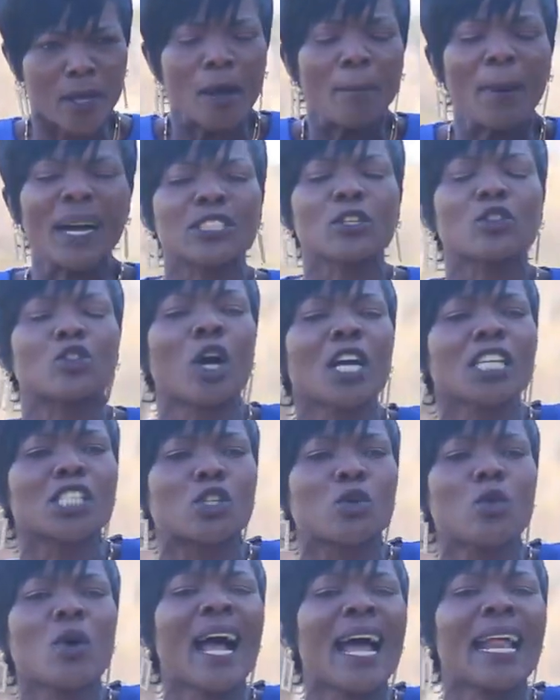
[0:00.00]
But
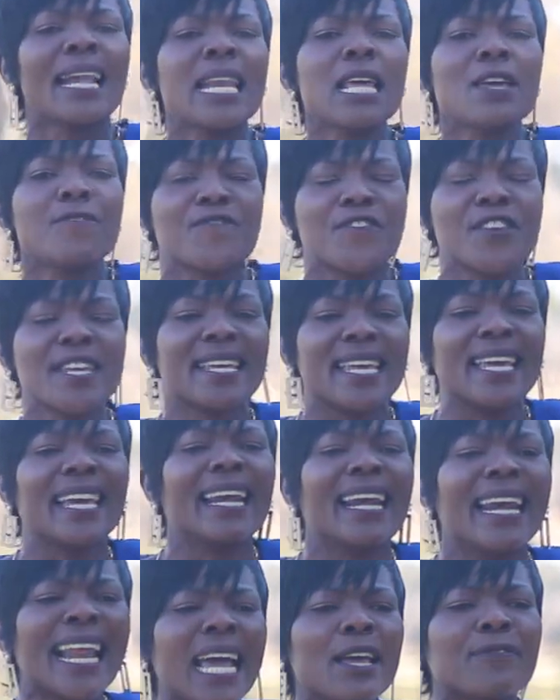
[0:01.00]
those who are living
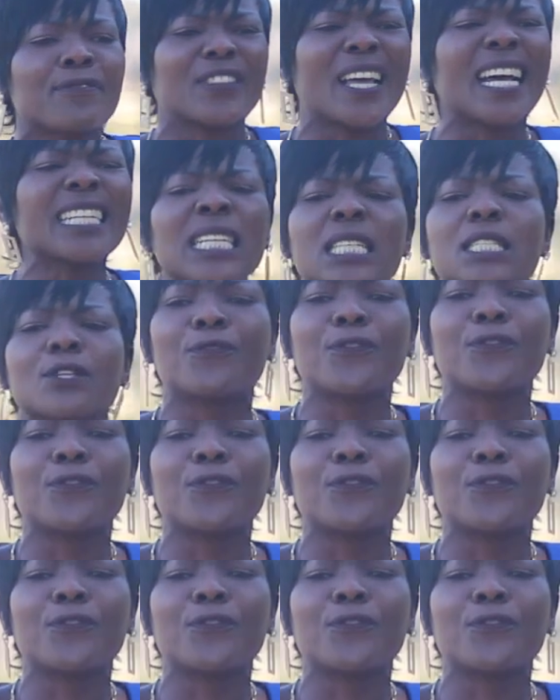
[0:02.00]
a life that is